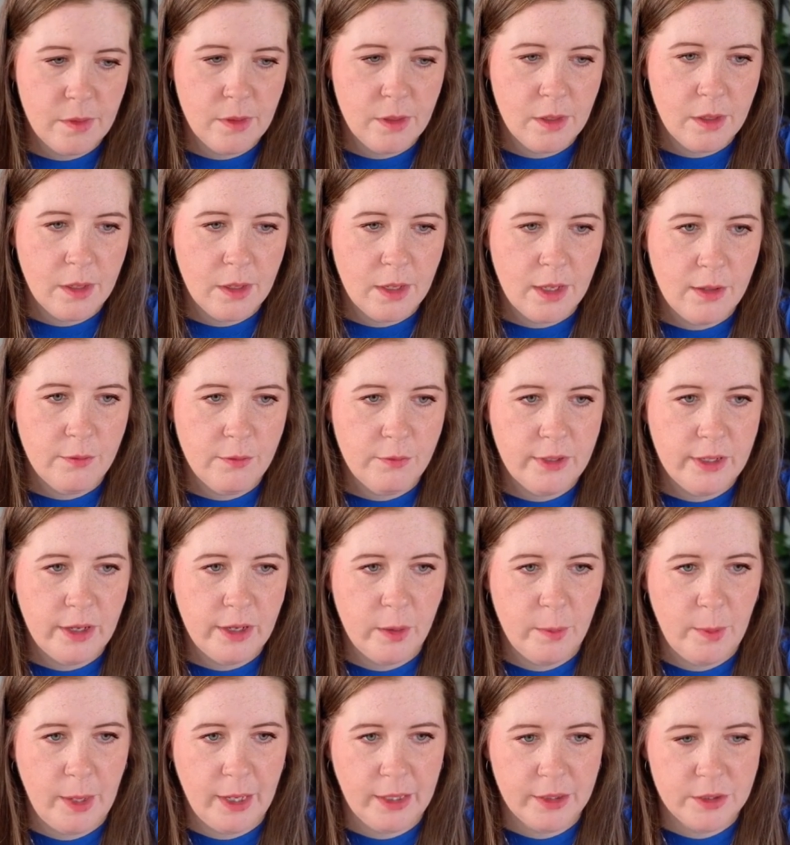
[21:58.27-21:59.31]
If we go
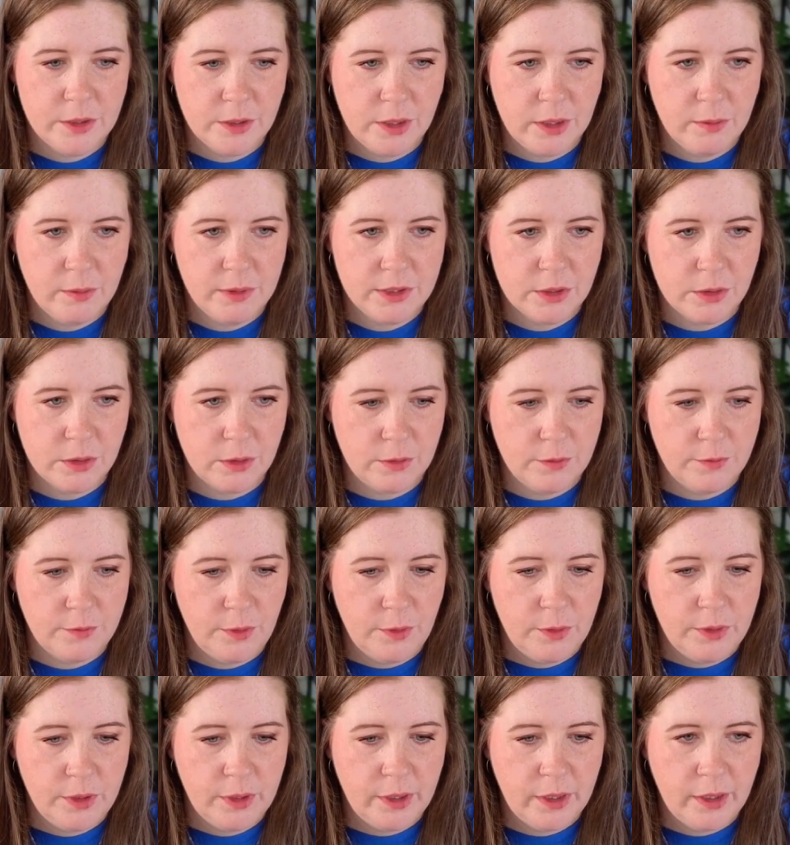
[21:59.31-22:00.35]
back to our original
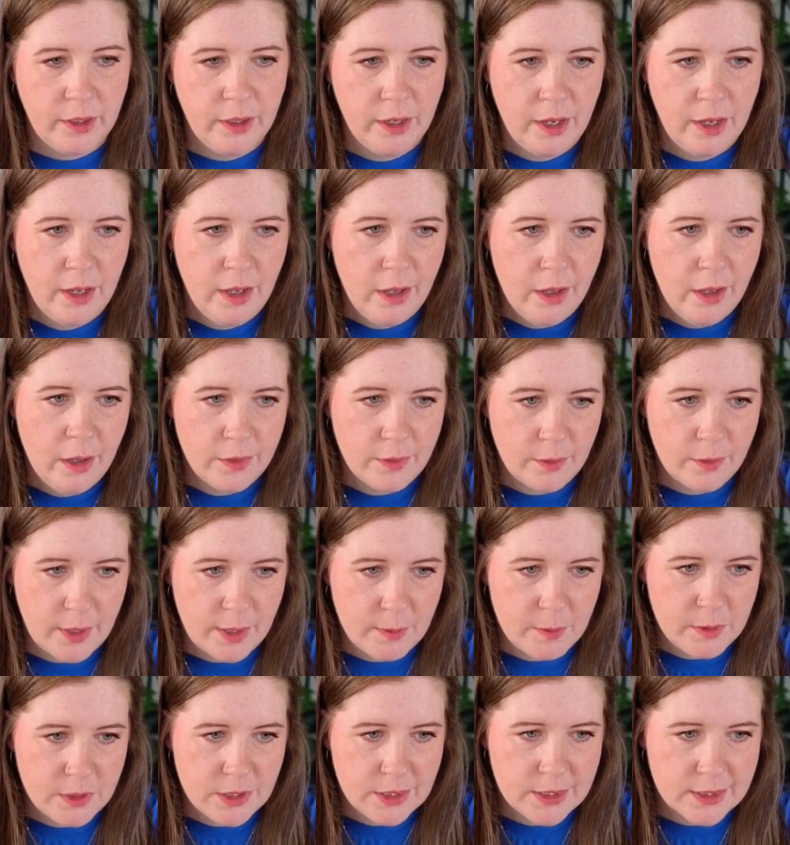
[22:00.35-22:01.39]
folder, the
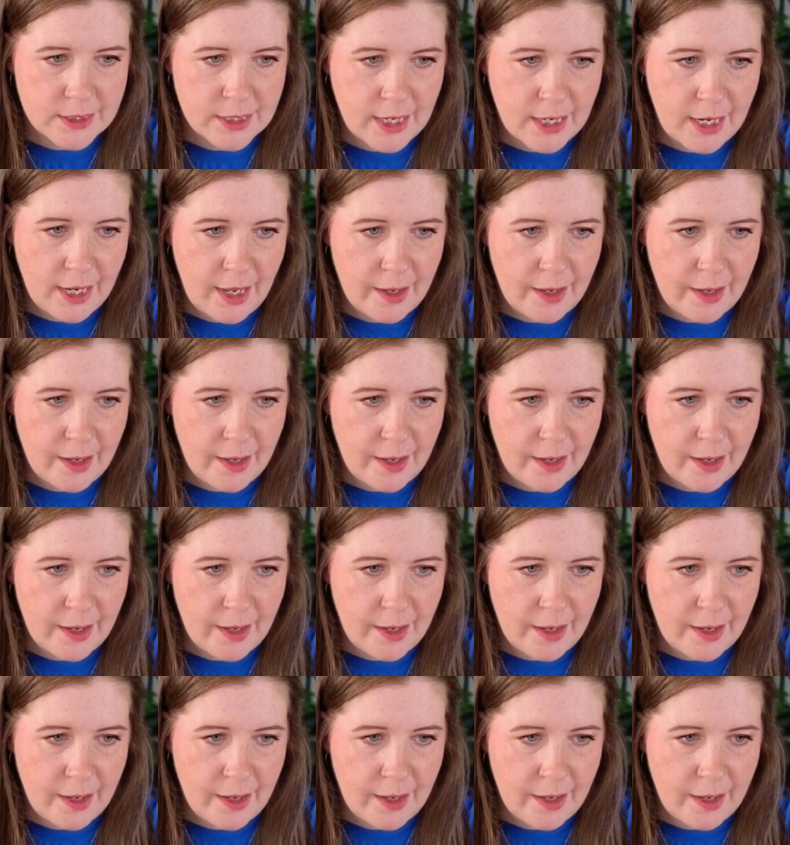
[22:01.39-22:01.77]
images that I have